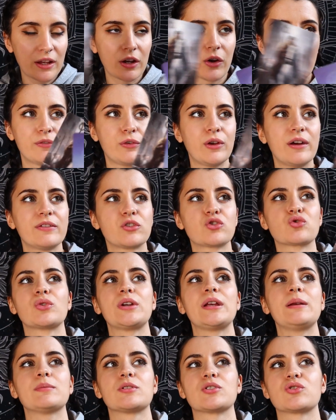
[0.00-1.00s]
You know, if you have a
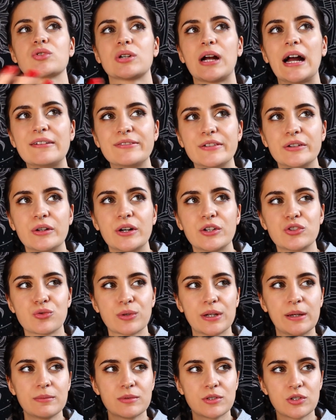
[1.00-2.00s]
dream to travel, a
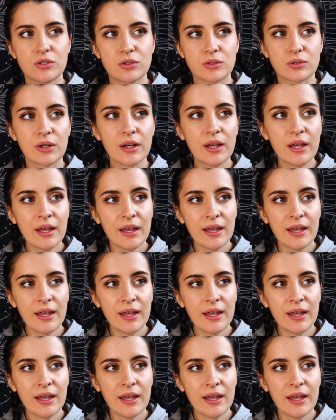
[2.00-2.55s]
dream to